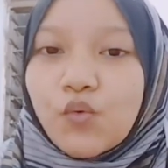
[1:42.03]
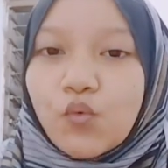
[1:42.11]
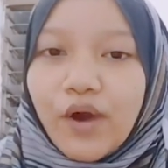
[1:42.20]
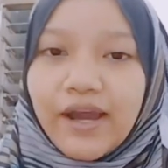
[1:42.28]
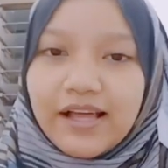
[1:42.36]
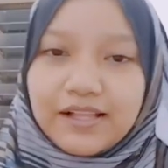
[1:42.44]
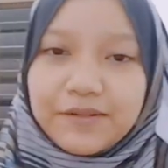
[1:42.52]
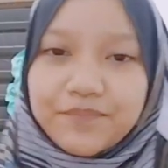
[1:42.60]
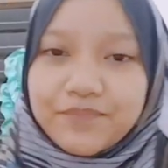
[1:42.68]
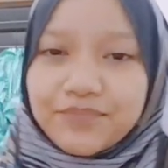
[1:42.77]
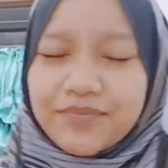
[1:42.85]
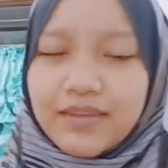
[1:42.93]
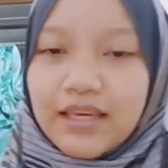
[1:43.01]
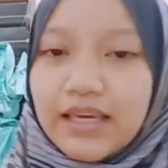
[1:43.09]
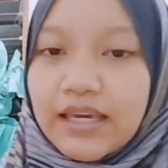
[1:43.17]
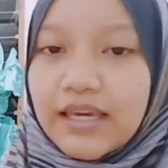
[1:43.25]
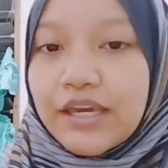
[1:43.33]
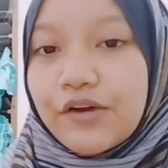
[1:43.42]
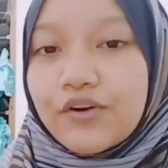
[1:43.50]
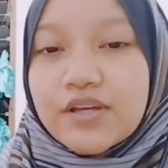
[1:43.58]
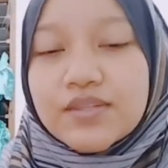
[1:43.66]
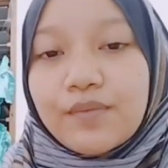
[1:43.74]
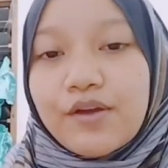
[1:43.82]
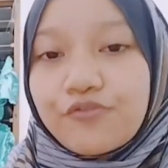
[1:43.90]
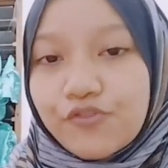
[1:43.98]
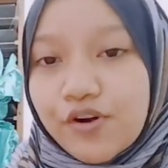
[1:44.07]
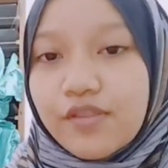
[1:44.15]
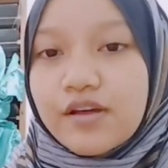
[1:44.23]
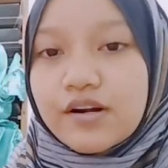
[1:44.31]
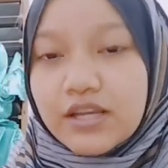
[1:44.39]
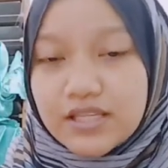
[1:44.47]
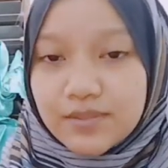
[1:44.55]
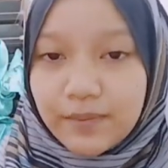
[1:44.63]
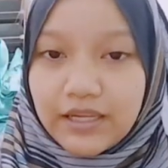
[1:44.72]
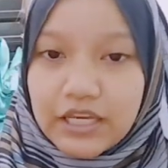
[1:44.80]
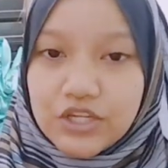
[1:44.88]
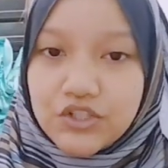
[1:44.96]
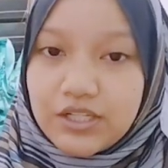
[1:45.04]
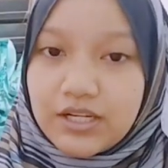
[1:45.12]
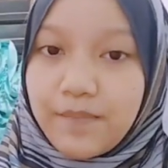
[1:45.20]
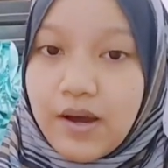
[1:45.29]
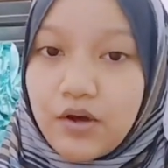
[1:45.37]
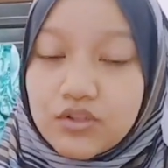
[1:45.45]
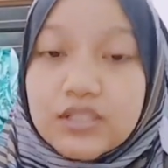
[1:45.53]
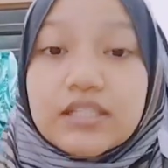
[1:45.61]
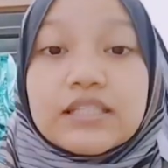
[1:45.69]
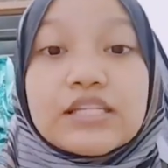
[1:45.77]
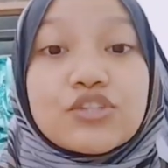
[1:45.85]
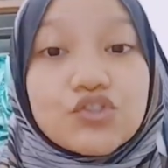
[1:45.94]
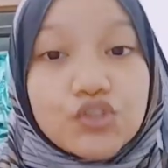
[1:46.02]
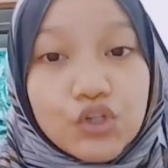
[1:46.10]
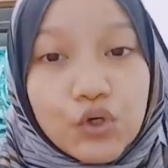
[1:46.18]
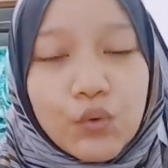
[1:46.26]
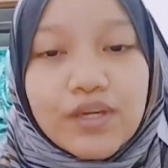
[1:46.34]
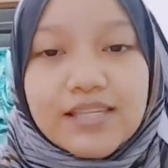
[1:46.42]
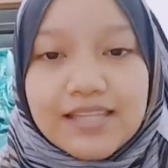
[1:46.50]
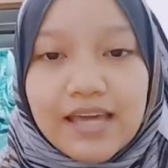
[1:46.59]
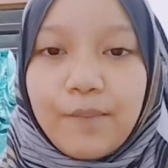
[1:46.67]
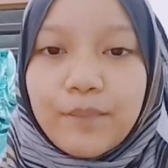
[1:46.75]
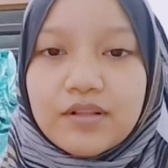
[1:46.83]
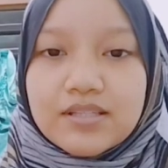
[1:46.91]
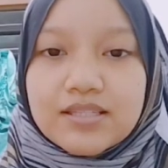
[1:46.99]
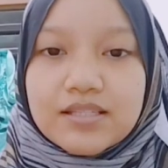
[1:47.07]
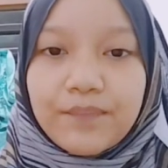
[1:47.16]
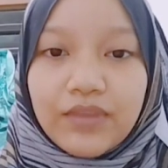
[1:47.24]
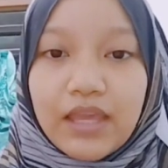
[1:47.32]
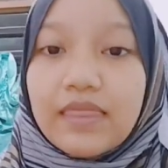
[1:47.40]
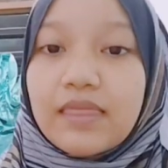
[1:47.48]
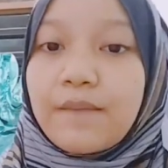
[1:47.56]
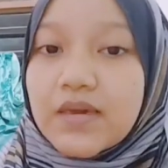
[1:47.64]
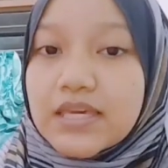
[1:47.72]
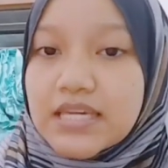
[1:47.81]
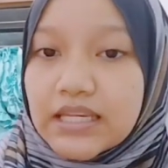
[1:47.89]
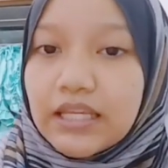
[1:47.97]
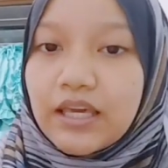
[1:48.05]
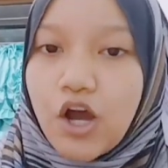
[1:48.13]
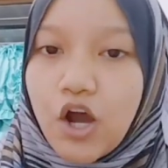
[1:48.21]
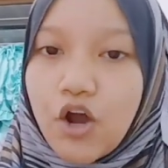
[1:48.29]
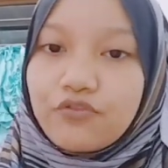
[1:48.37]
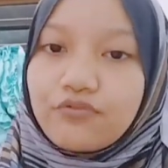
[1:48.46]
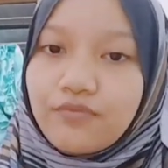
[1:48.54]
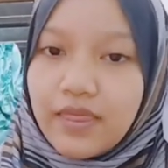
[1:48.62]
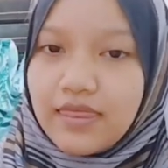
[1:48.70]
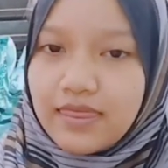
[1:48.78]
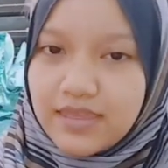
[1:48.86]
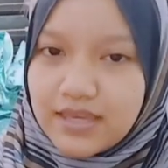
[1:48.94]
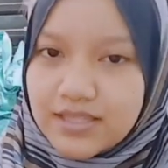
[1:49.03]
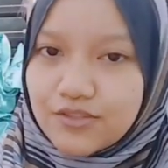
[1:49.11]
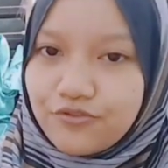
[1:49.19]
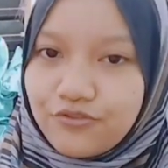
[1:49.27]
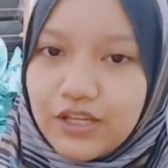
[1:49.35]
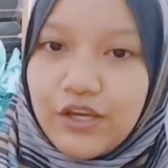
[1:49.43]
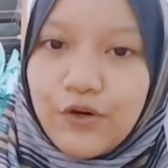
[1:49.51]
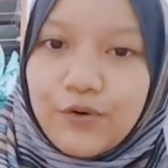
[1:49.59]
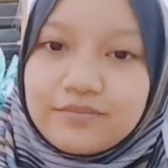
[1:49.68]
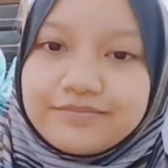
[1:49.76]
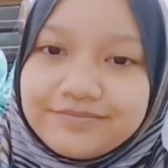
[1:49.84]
Well, here is my further explanation about the two examples in the beginning of this video.